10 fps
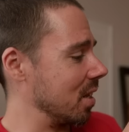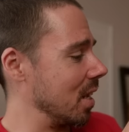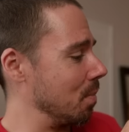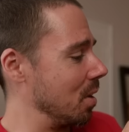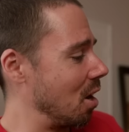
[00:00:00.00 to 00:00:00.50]

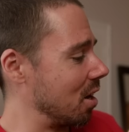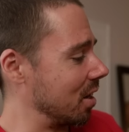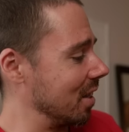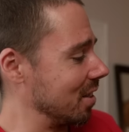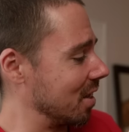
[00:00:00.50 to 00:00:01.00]
keep
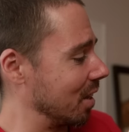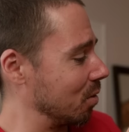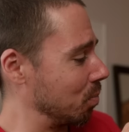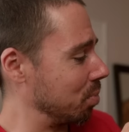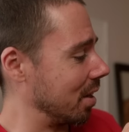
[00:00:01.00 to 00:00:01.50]
knocking this thing.
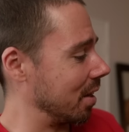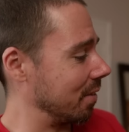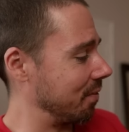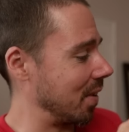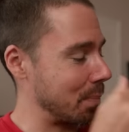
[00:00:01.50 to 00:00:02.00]
It's probably on
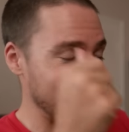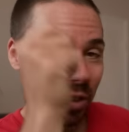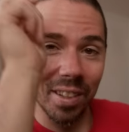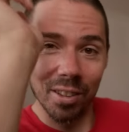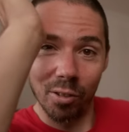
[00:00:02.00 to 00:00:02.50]

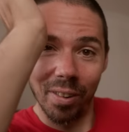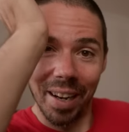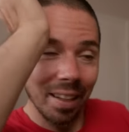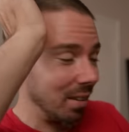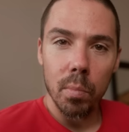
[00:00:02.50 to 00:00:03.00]
5.6 already.